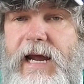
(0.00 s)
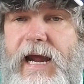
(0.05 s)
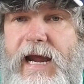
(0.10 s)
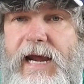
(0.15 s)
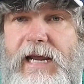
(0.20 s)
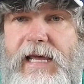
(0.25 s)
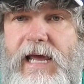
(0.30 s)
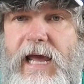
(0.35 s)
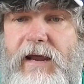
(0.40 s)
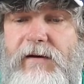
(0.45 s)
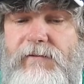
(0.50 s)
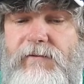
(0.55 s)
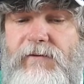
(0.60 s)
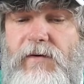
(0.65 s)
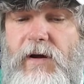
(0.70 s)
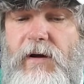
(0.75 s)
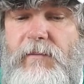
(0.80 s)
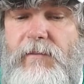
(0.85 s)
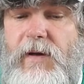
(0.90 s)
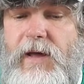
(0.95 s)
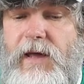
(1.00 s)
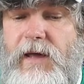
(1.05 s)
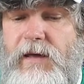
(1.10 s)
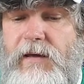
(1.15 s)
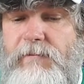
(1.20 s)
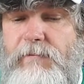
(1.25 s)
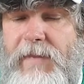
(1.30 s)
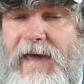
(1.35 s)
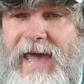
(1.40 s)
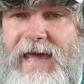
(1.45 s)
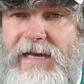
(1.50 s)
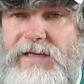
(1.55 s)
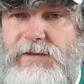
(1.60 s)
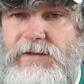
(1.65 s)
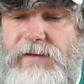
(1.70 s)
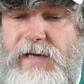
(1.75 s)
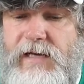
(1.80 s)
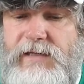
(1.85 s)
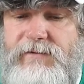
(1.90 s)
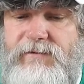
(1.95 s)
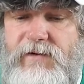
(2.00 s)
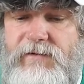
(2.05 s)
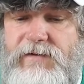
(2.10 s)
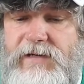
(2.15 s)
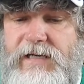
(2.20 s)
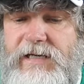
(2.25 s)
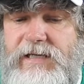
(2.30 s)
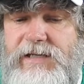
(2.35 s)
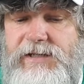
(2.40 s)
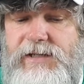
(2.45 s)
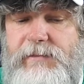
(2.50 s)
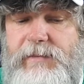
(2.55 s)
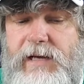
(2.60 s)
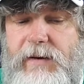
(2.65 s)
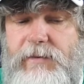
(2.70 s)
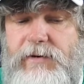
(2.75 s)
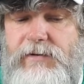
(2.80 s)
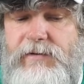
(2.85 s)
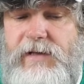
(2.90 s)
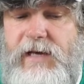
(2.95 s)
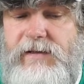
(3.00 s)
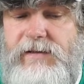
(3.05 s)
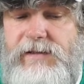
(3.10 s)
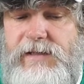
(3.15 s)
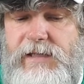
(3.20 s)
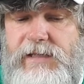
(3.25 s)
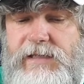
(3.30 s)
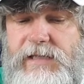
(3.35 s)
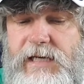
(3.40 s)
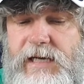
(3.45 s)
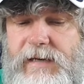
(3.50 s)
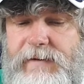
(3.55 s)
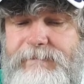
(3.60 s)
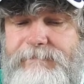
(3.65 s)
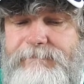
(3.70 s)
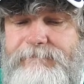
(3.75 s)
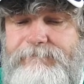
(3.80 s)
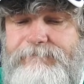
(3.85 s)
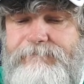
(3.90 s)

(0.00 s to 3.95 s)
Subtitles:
and again from May 2015 to September 2016.